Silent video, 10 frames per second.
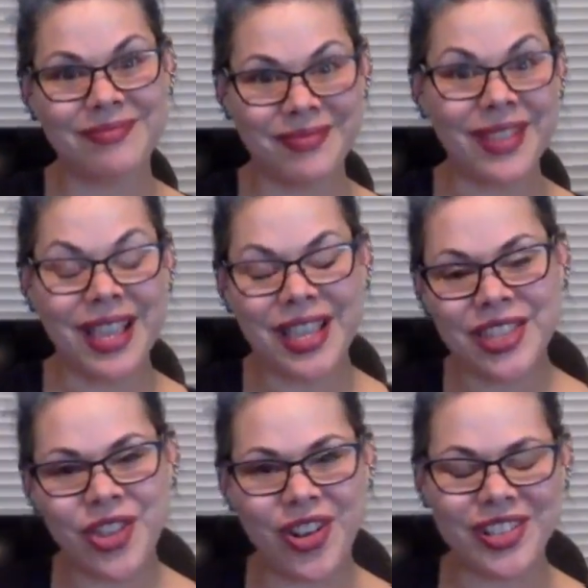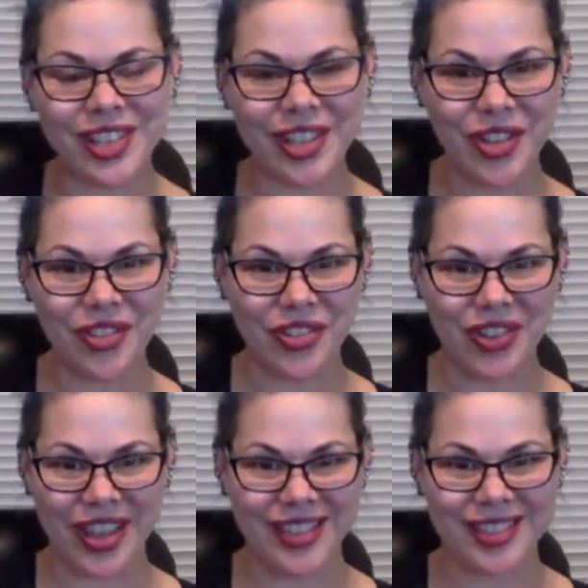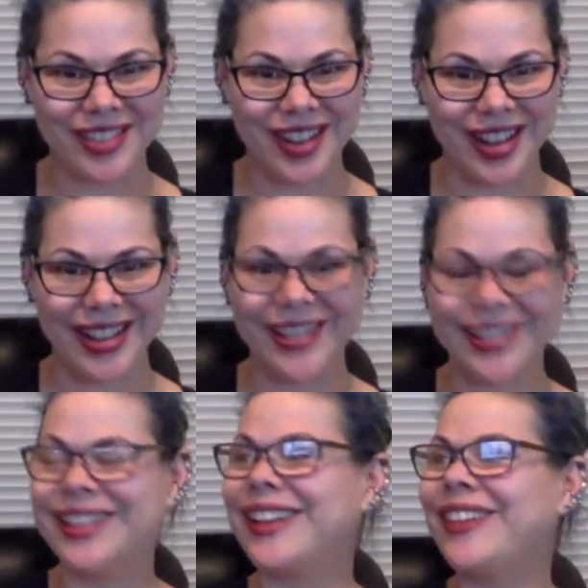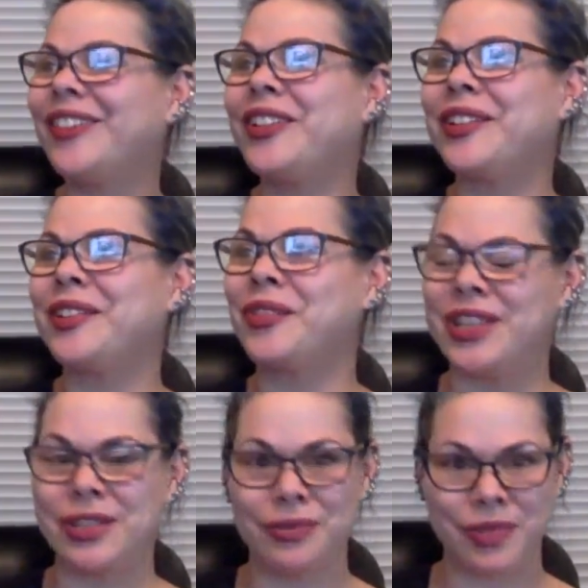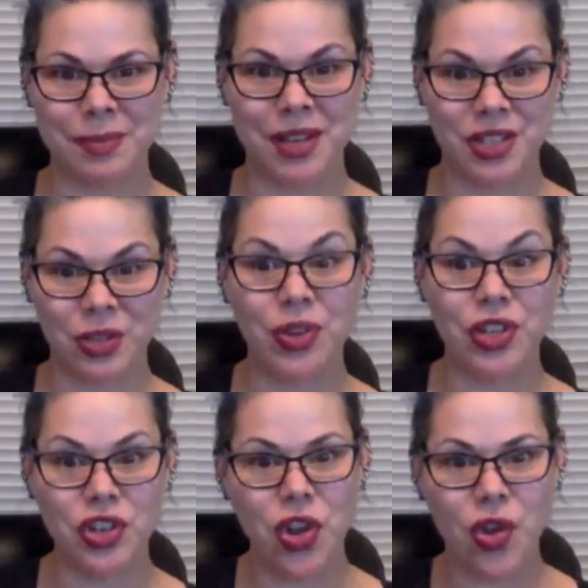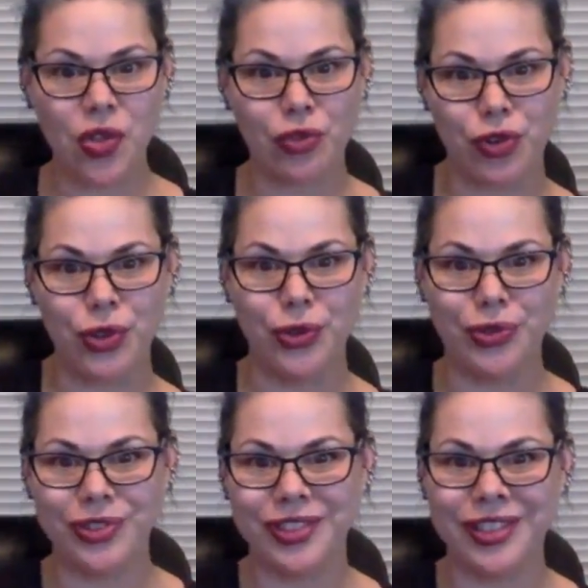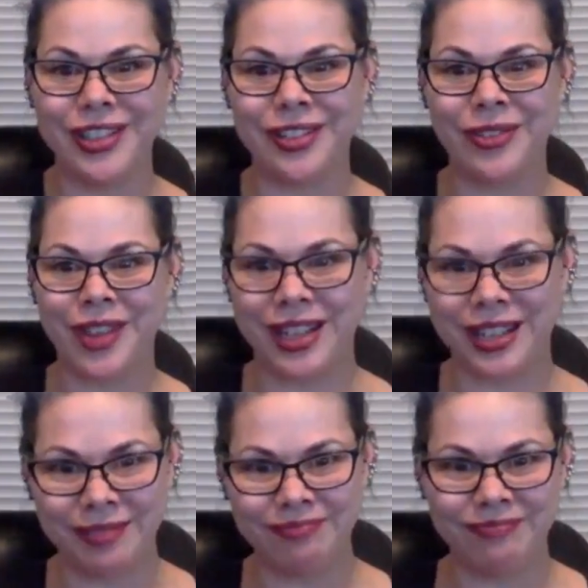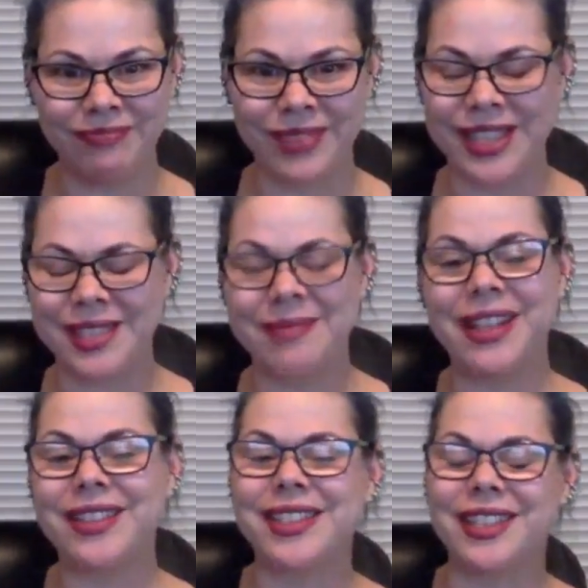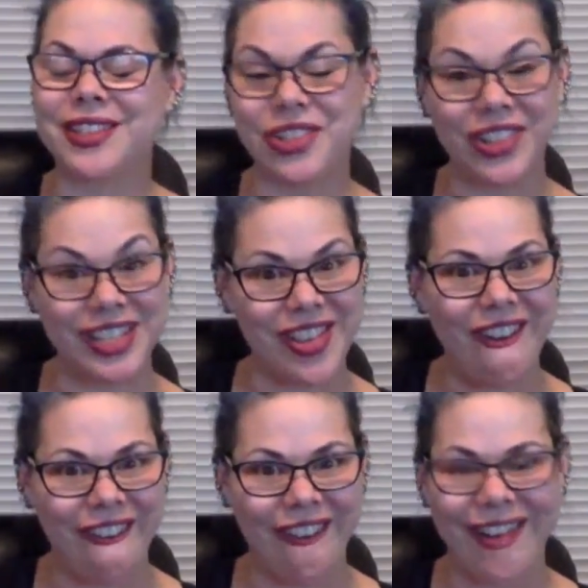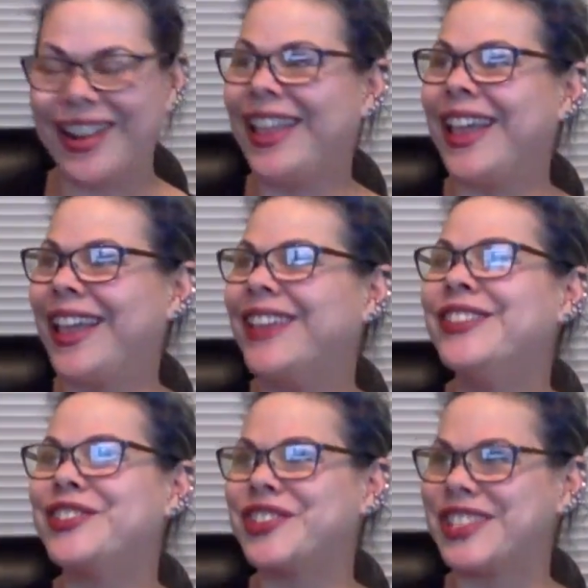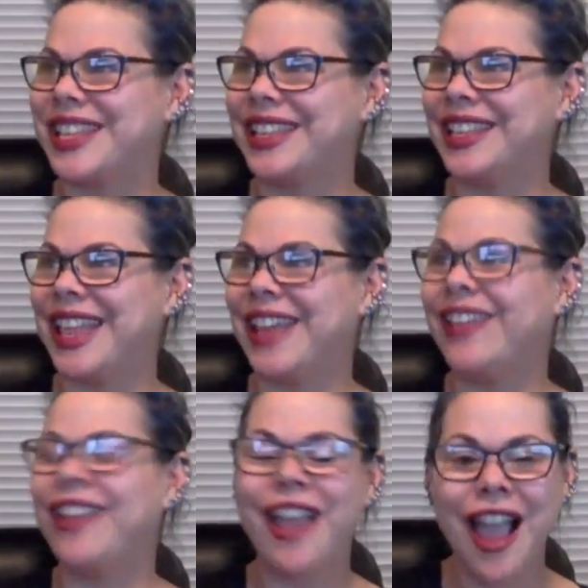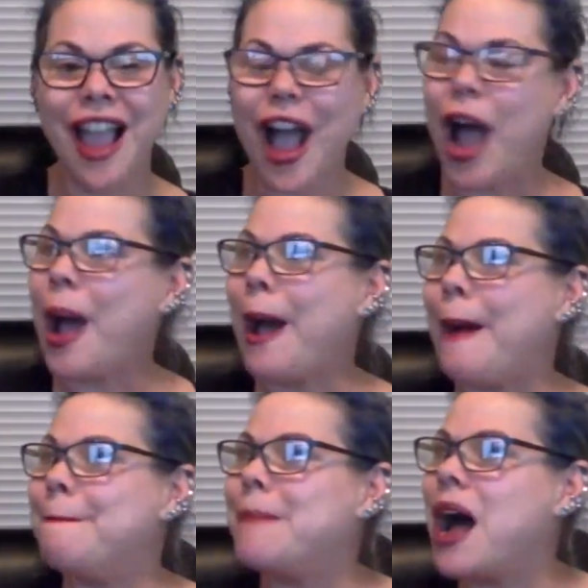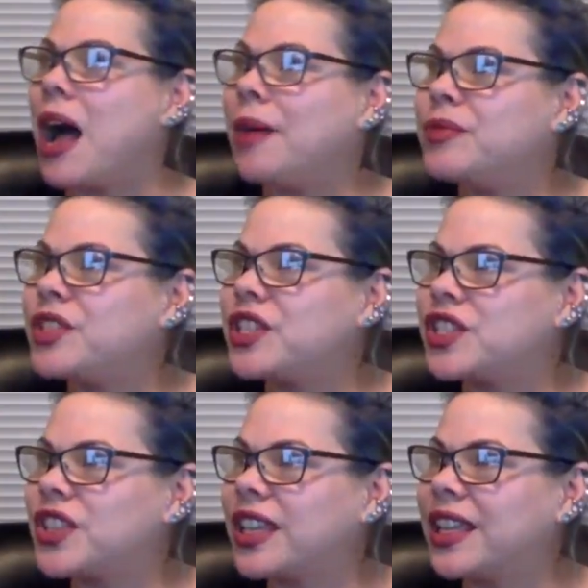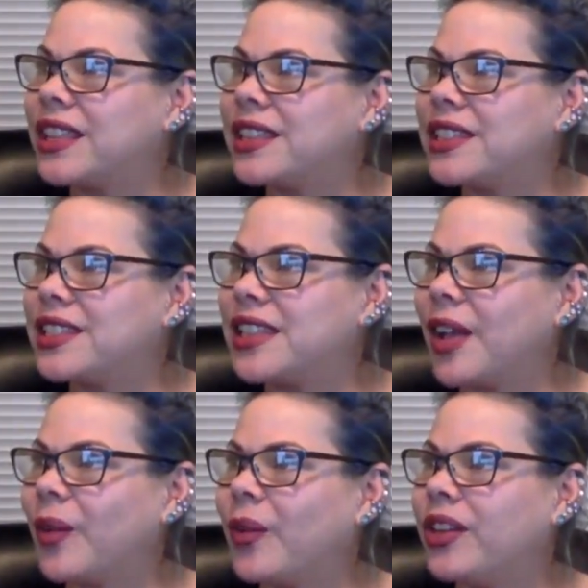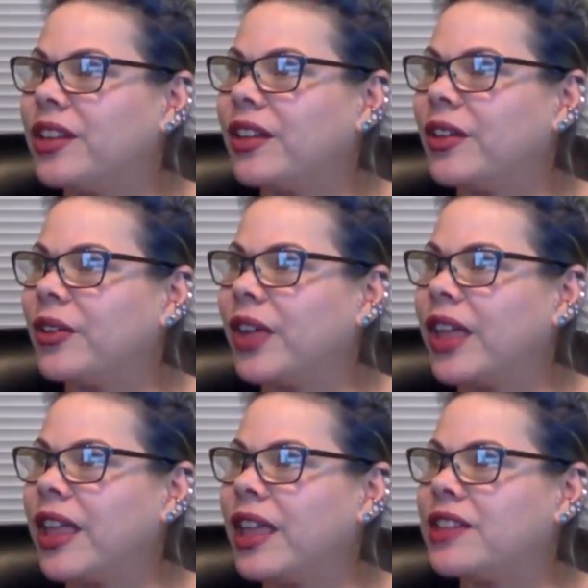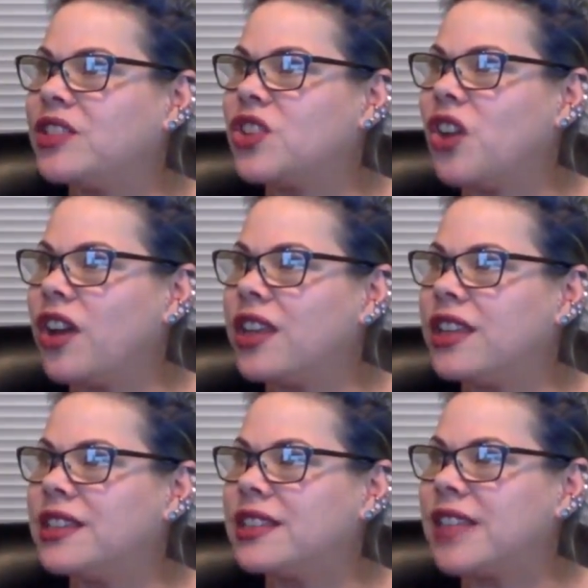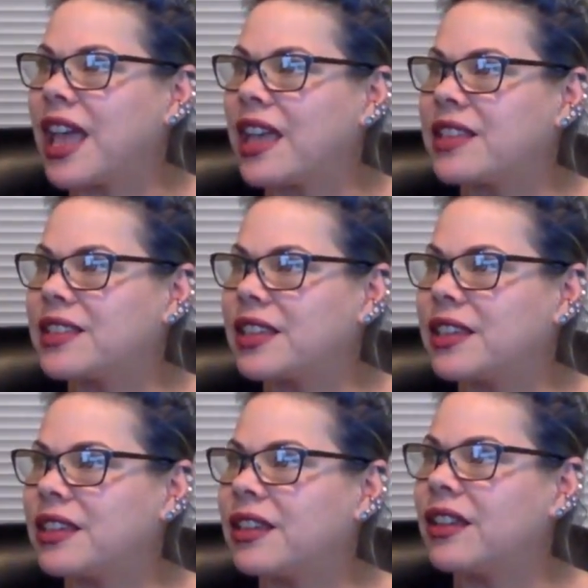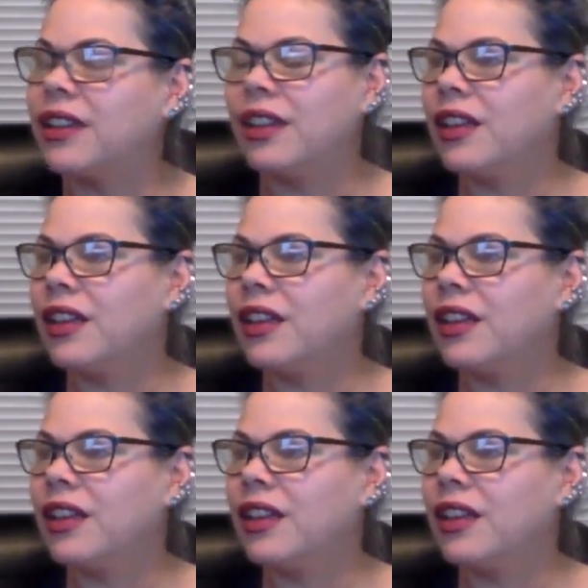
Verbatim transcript: It, it's hard to let go of the reins, right? You know, when you, especially when you know the route, you don't to let somebody else take control. It's hard. I, I, I understand that. Um, I'm just looking at the chat window, and Dawn is asking,